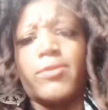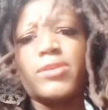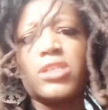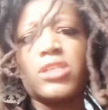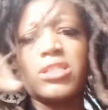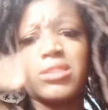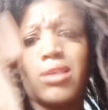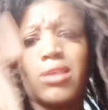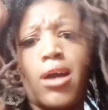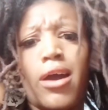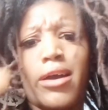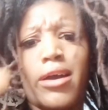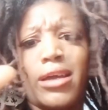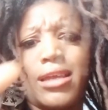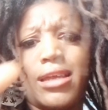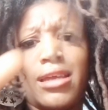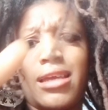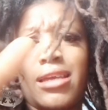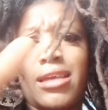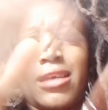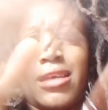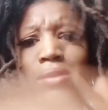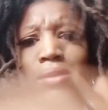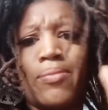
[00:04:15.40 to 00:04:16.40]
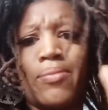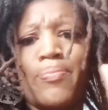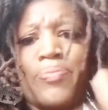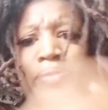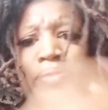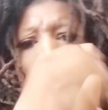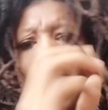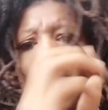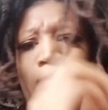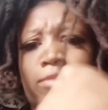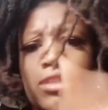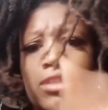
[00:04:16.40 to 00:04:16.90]
talking, and
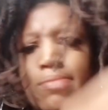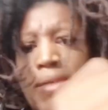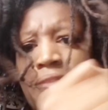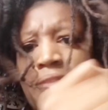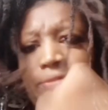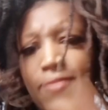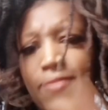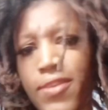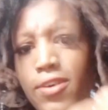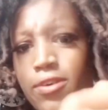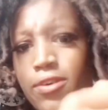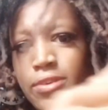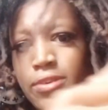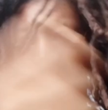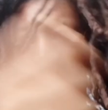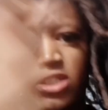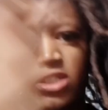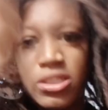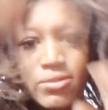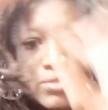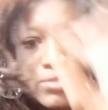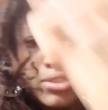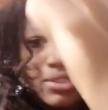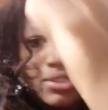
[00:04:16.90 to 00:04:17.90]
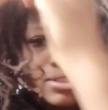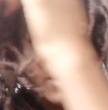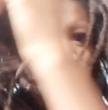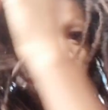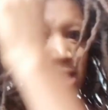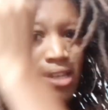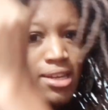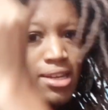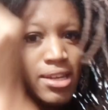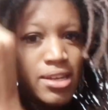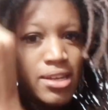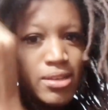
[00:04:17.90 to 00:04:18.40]
I was on my phone, and she was just
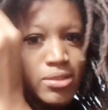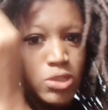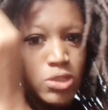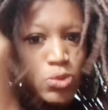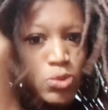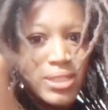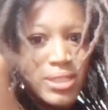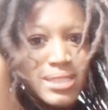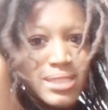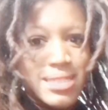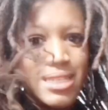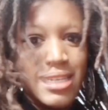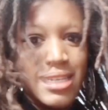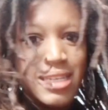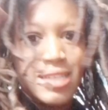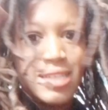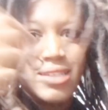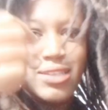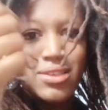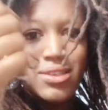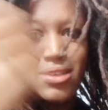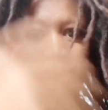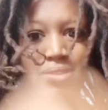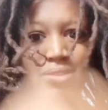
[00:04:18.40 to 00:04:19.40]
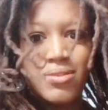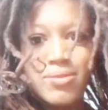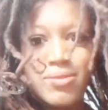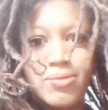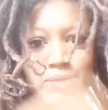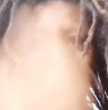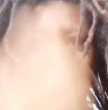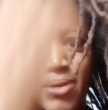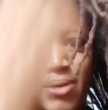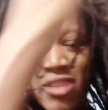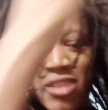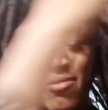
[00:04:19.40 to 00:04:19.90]
twisting,
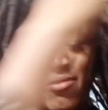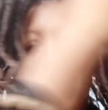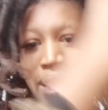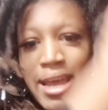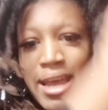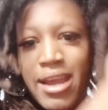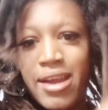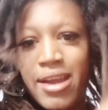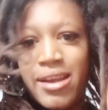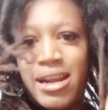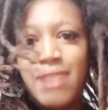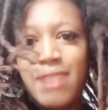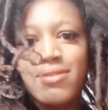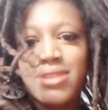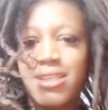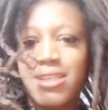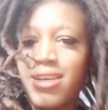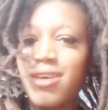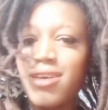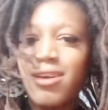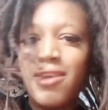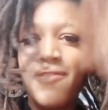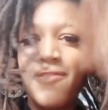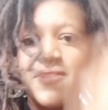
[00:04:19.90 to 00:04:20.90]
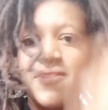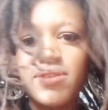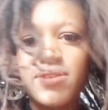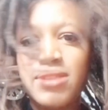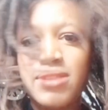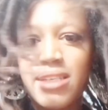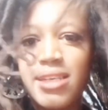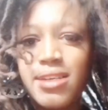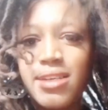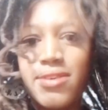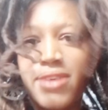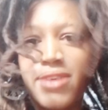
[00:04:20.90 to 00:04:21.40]
part of my hair, and I was like, oh, that feels
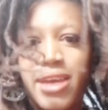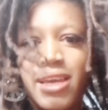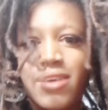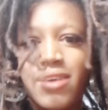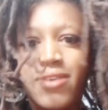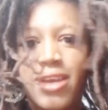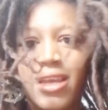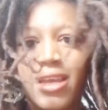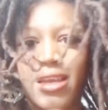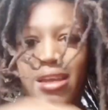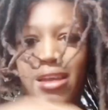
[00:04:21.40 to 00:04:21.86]
good, okay, great.